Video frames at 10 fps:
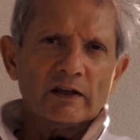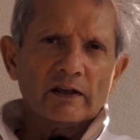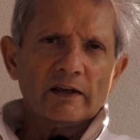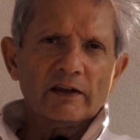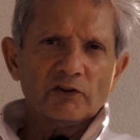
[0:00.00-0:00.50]

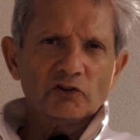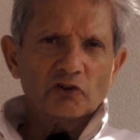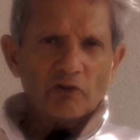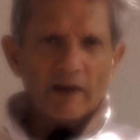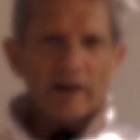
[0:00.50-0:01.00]
his
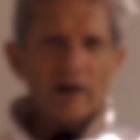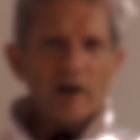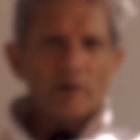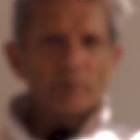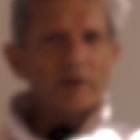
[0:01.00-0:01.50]
trail
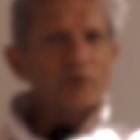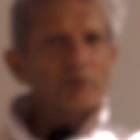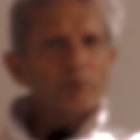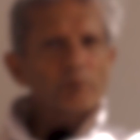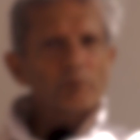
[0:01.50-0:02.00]
arm is
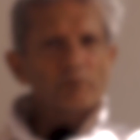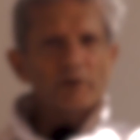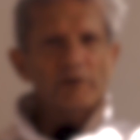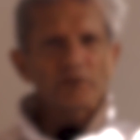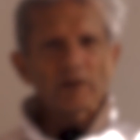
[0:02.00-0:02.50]

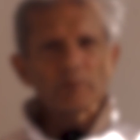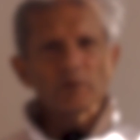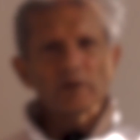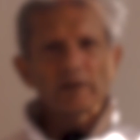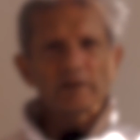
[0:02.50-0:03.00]
very
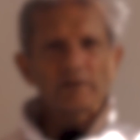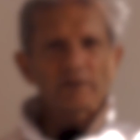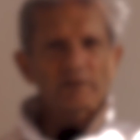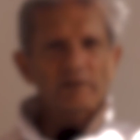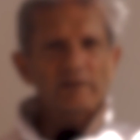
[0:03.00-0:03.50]
stable. He
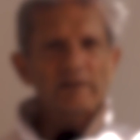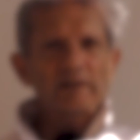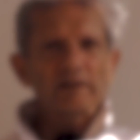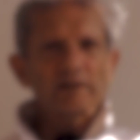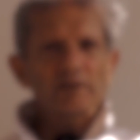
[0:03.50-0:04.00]
doesn't
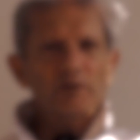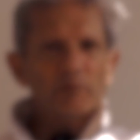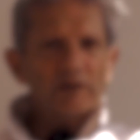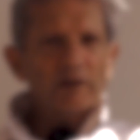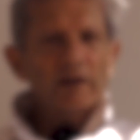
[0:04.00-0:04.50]
need it to
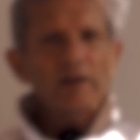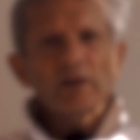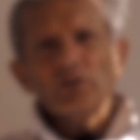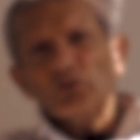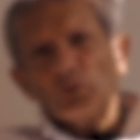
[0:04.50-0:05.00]
be
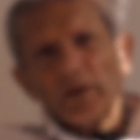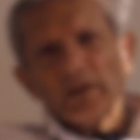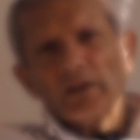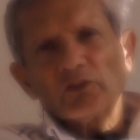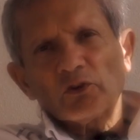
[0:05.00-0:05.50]

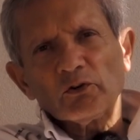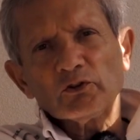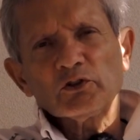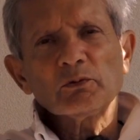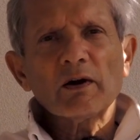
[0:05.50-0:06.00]
swinging through
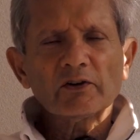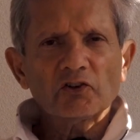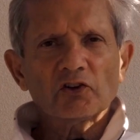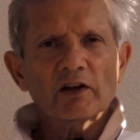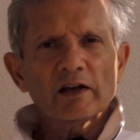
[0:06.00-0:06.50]
too
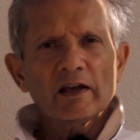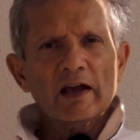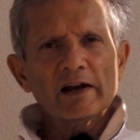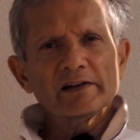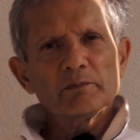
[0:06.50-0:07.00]
much.
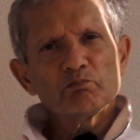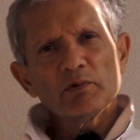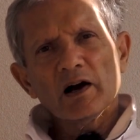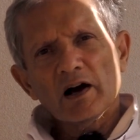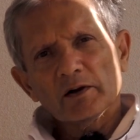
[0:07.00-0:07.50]
And in
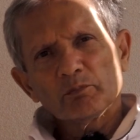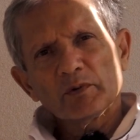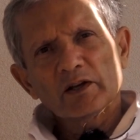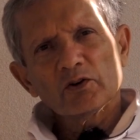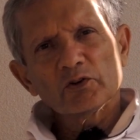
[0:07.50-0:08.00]
part
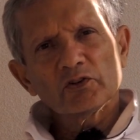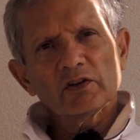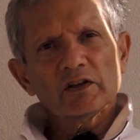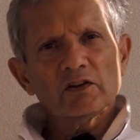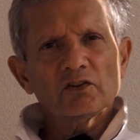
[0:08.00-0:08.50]
because
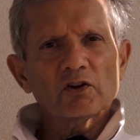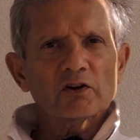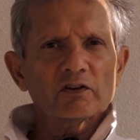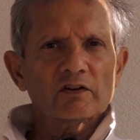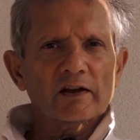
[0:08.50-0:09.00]
he's got
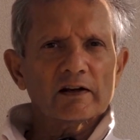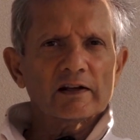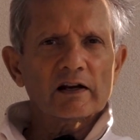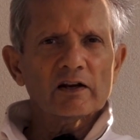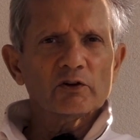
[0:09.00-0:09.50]
a slightly
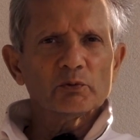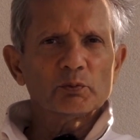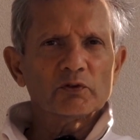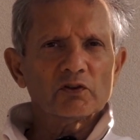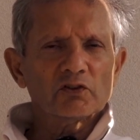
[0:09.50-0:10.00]
closed
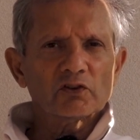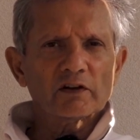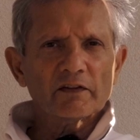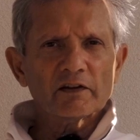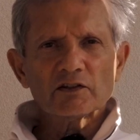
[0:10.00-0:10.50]
position
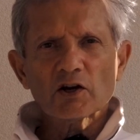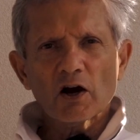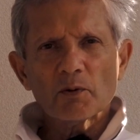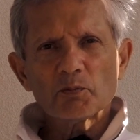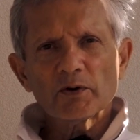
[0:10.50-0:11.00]
at the
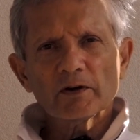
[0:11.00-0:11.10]
top,